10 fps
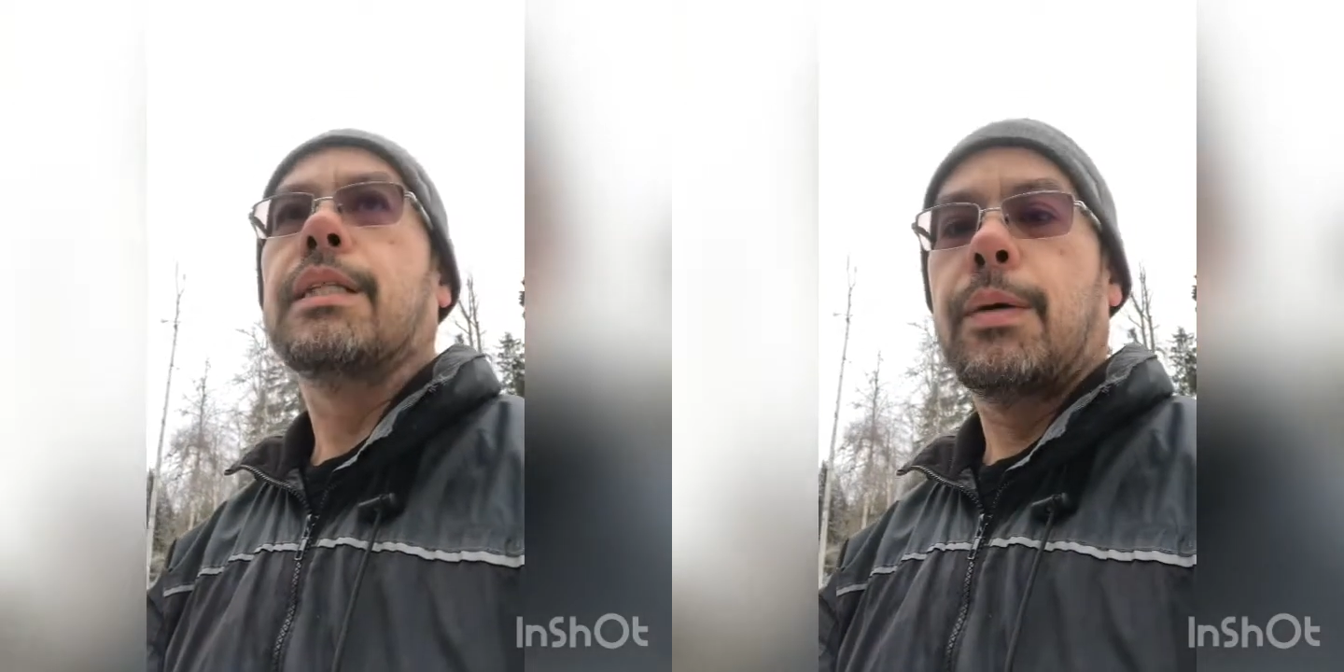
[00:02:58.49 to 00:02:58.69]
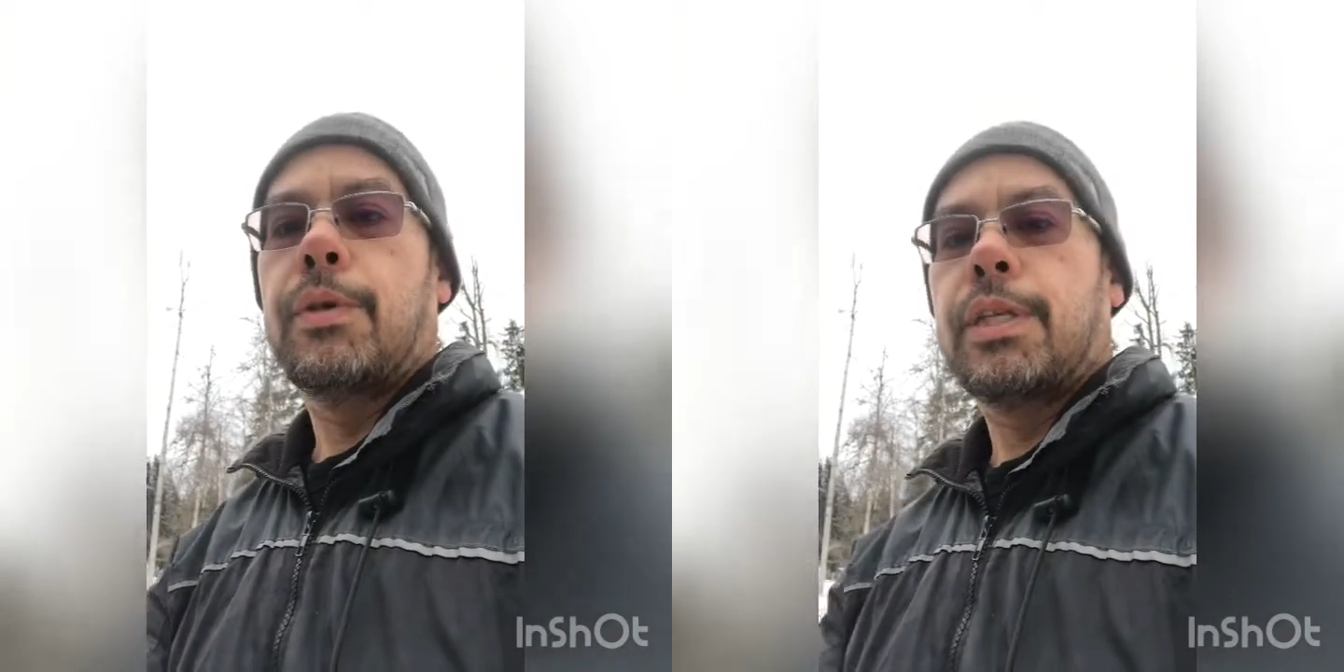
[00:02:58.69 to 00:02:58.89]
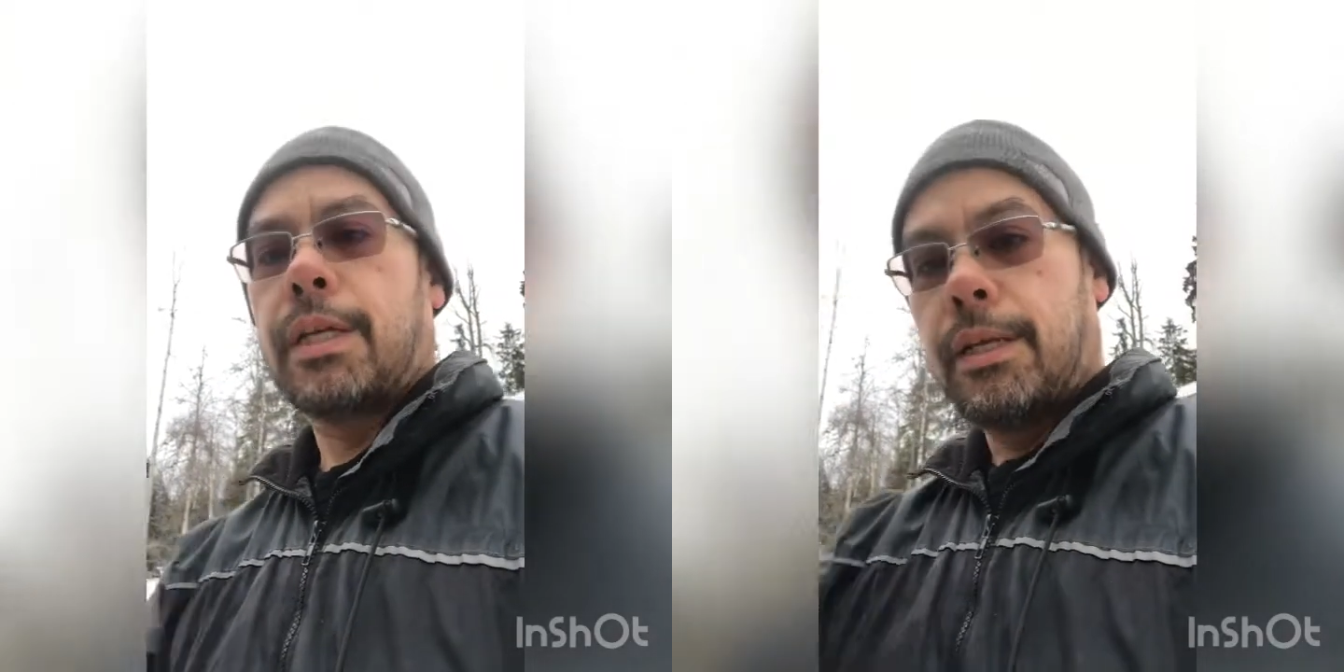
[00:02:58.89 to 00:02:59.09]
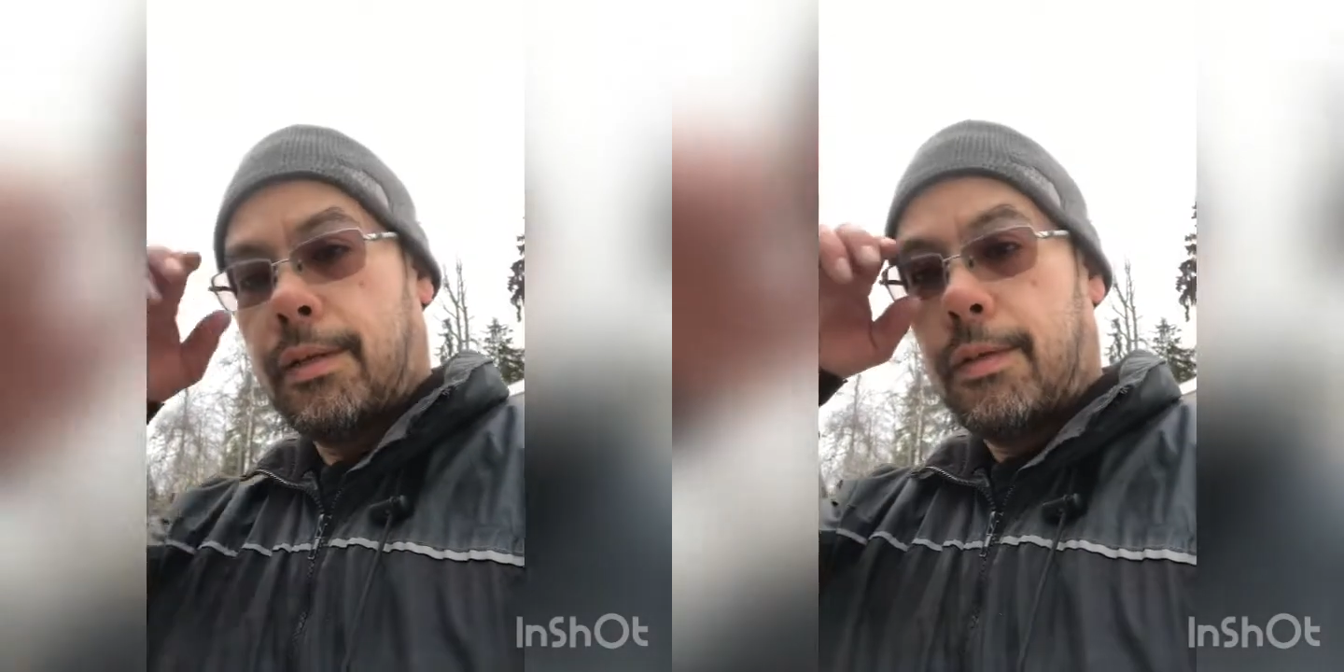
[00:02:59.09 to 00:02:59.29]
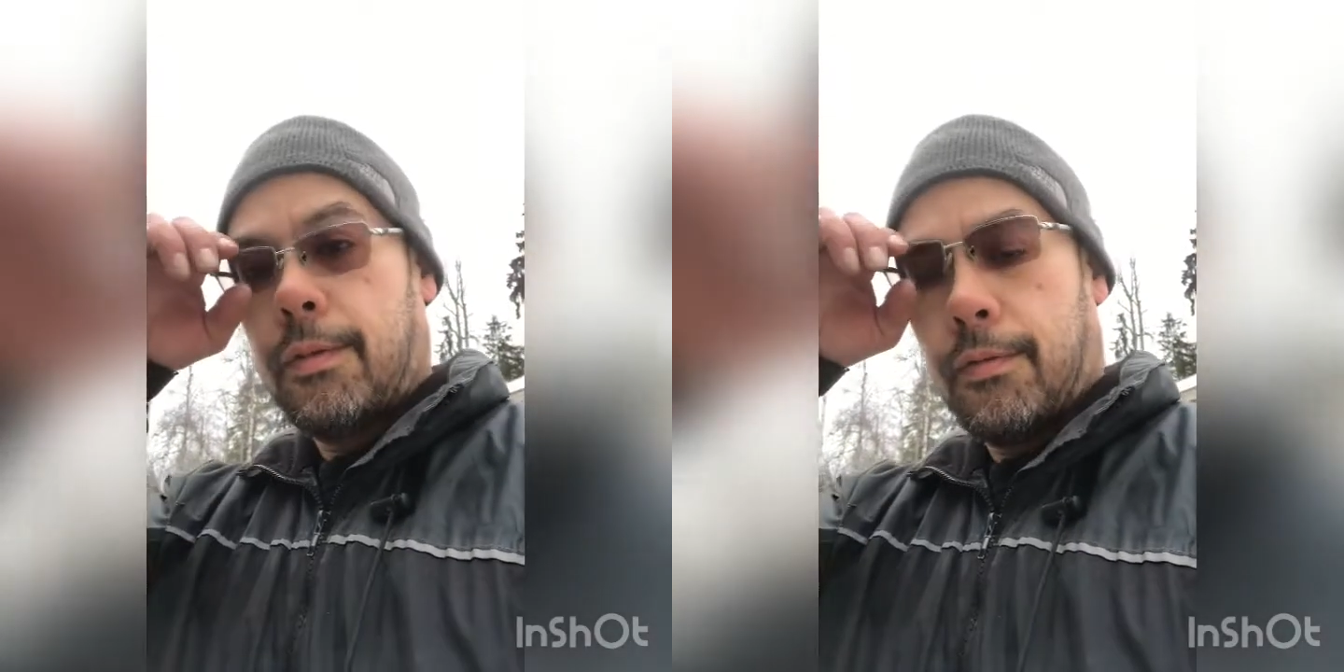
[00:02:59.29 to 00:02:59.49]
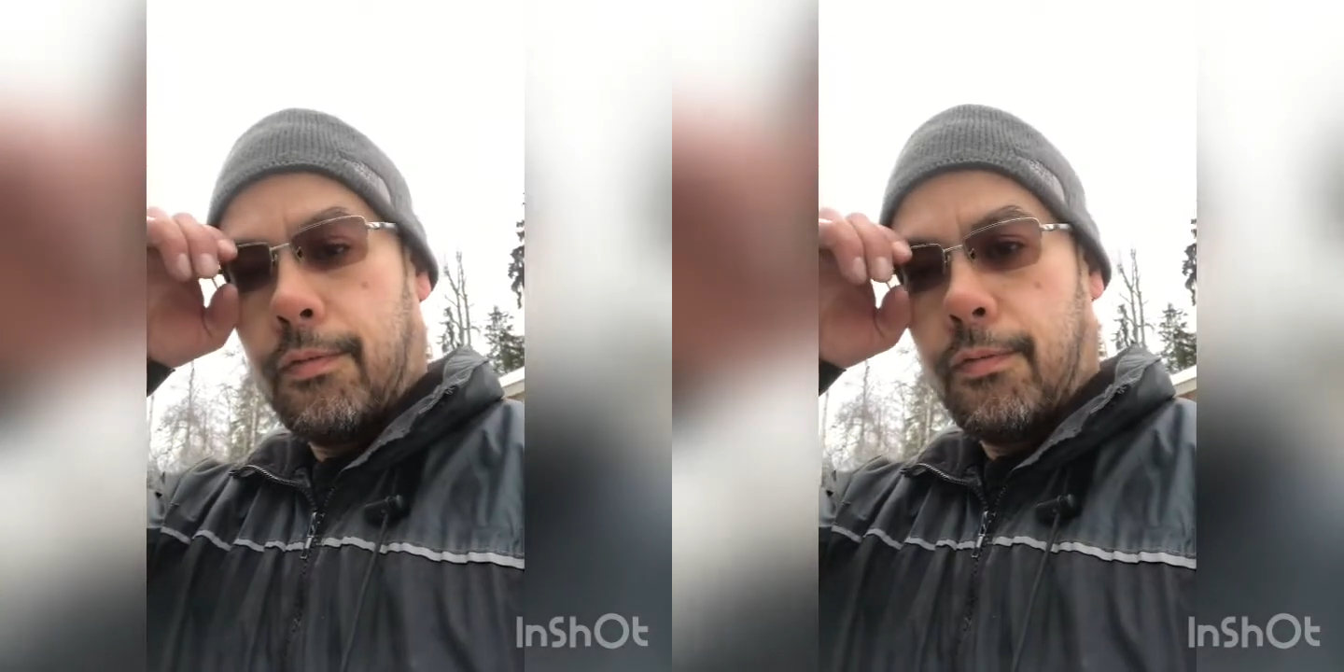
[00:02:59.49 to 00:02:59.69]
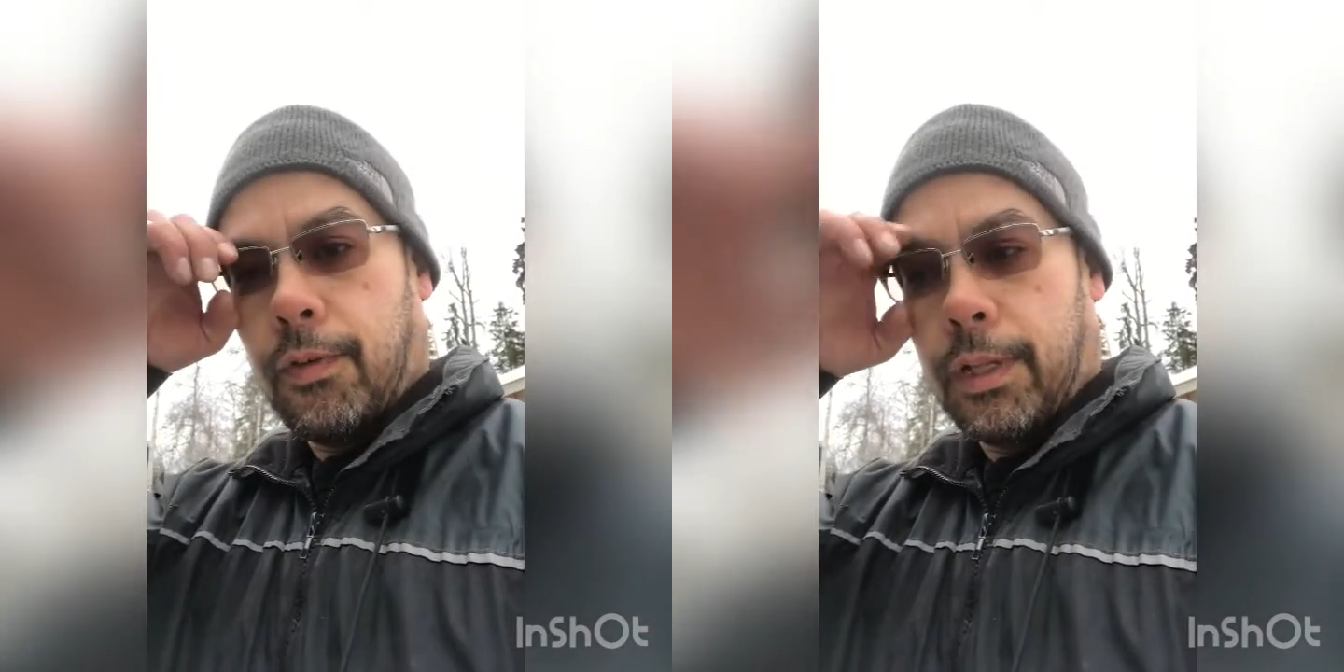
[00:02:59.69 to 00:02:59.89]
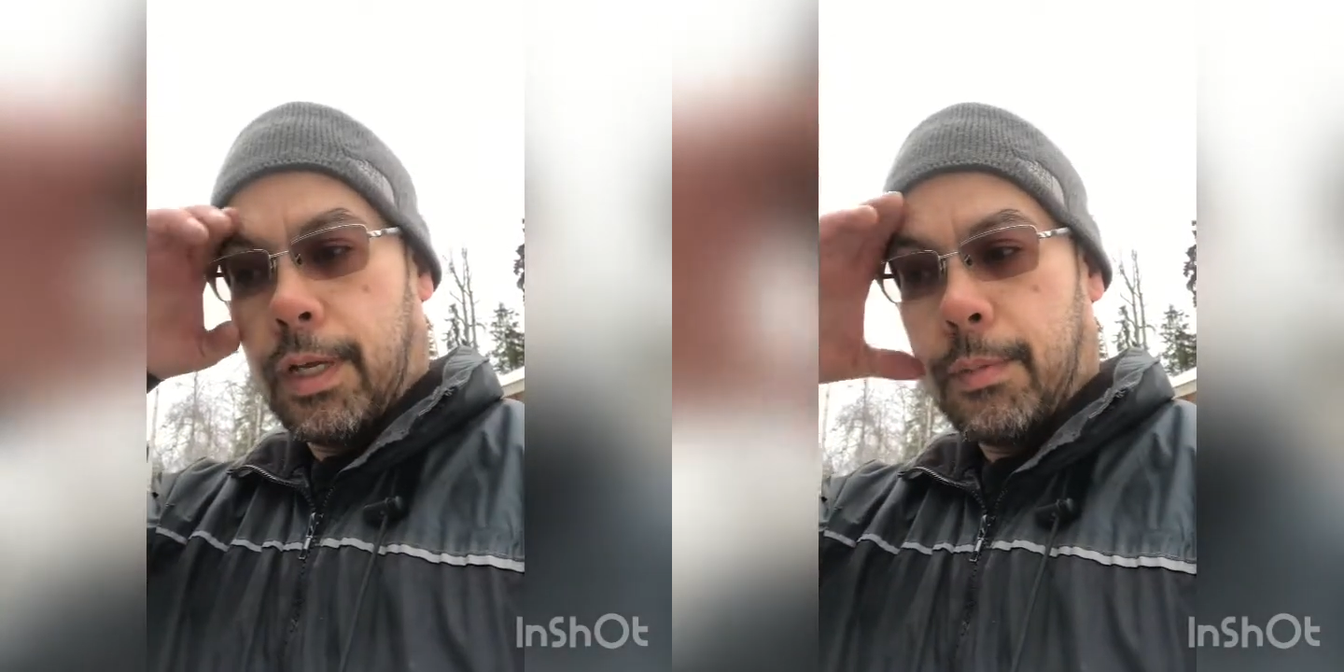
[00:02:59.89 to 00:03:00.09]
limited.
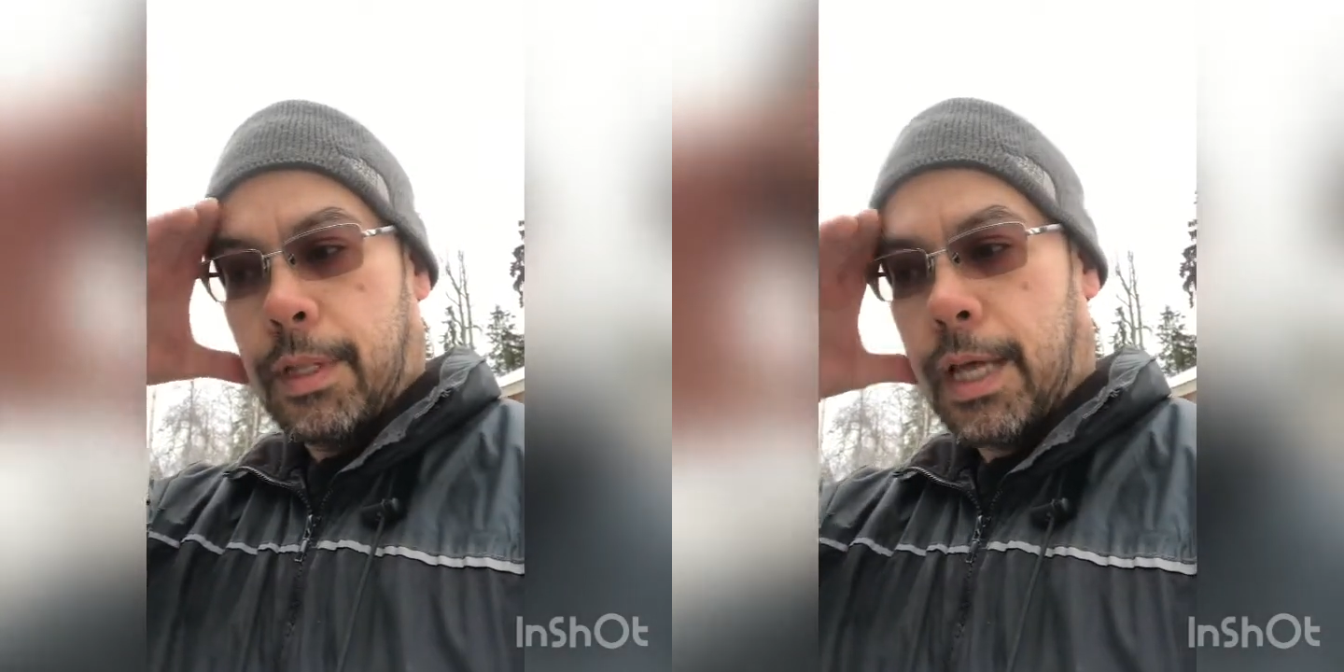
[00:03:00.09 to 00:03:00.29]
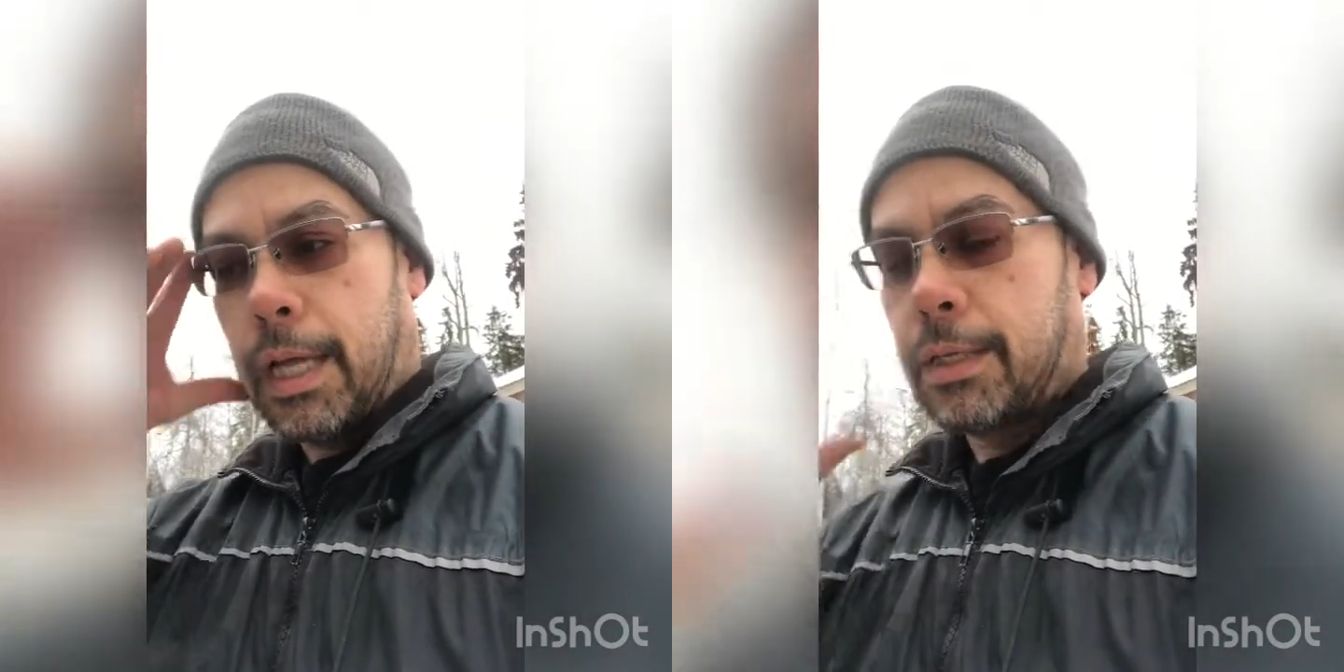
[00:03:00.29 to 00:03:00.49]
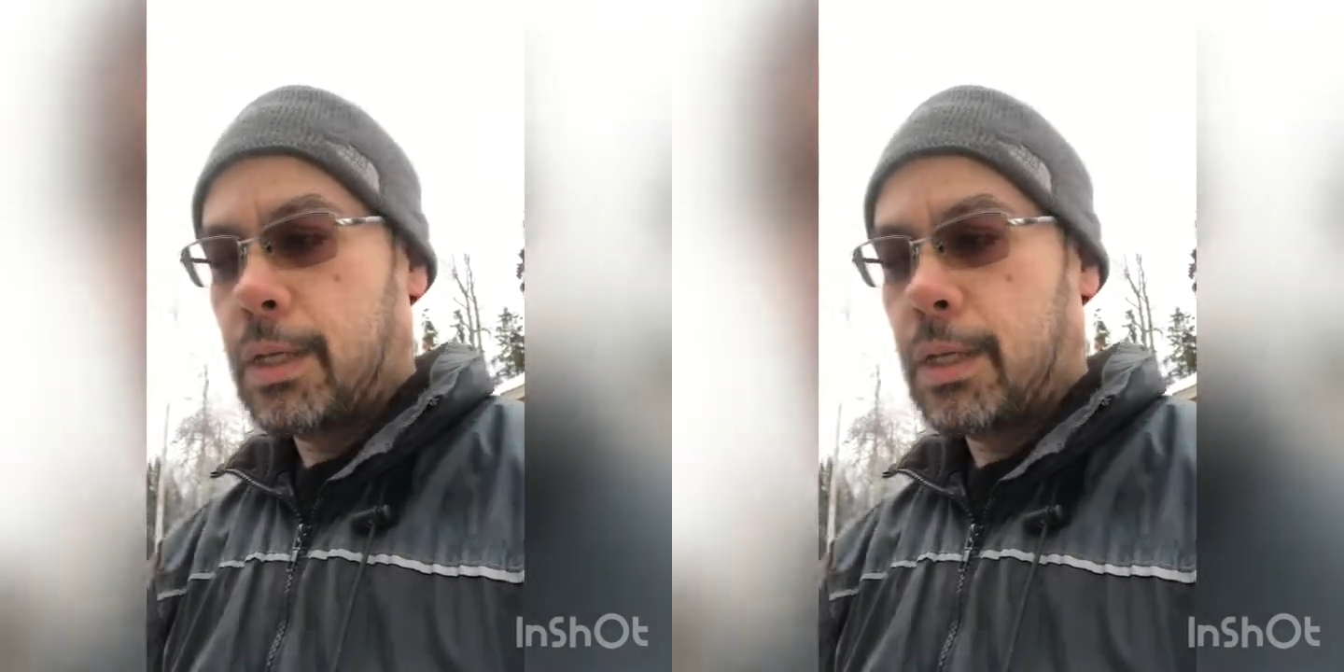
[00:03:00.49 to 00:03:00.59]
Fully admit that.